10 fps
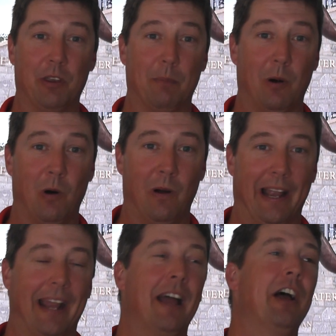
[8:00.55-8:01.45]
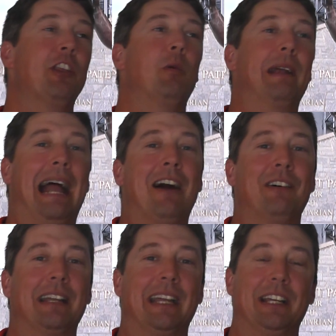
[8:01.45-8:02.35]
with a boy? The
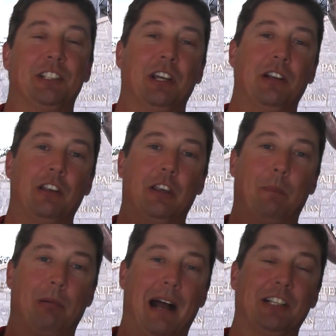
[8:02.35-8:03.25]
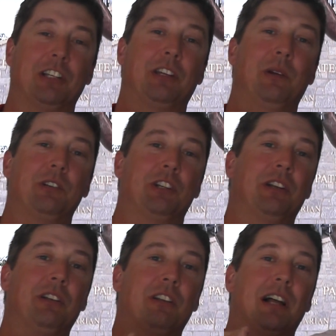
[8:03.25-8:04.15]
reality is that the
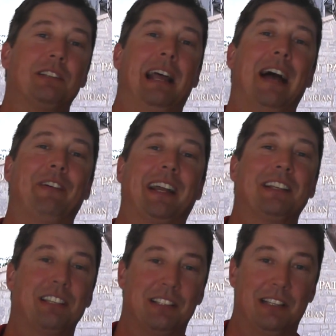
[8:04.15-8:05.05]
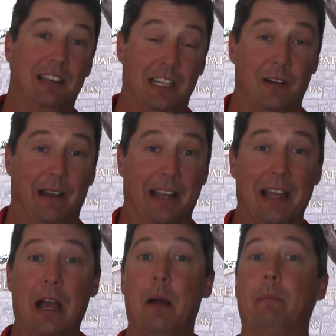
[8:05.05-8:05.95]
prosecution doesn't have a consistent theory
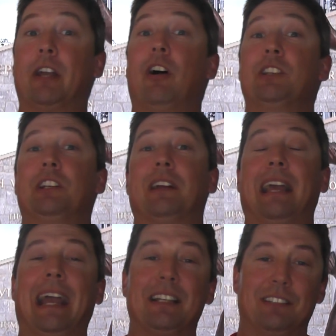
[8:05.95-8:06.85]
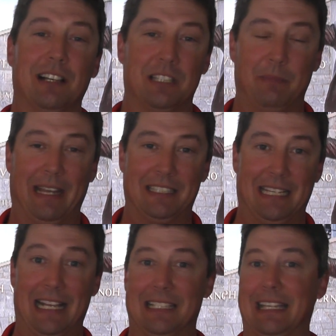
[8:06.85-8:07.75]
because their case doesn't make
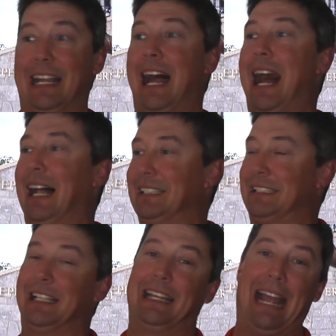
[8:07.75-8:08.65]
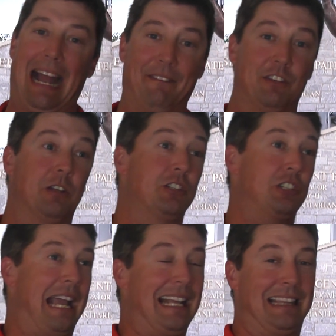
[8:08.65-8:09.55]
sense. They constantly have to
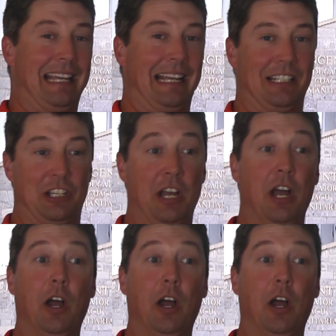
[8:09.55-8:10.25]
say things